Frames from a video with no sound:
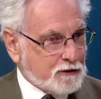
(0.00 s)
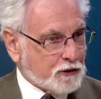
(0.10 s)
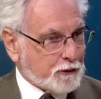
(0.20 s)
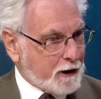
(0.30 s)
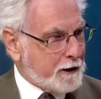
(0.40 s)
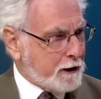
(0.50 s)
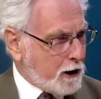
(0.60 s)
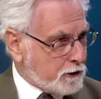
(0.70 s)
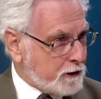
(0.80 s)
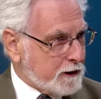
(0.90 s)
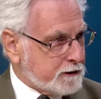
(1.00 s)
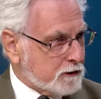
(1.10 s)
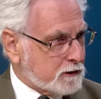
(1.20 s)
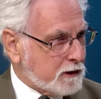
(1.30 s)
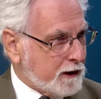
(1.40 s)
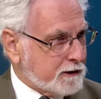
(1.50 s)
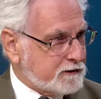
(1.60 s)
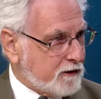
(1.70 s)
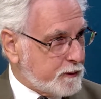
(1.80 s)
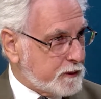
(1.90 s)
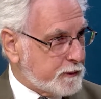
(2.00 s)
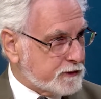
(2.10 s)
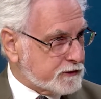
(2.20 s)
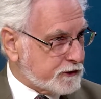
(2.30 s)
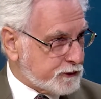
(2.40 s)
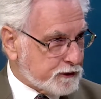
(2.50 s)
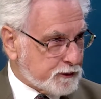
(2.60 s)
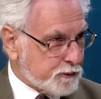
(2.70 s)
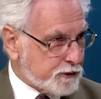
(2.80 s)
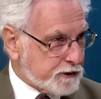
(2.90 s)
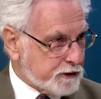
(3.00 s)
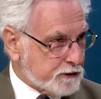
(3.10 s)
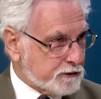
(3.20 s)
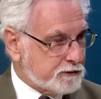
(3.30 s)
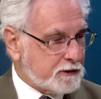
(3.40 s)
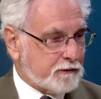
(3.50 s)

So our ideal clients have been in business 3 or more years,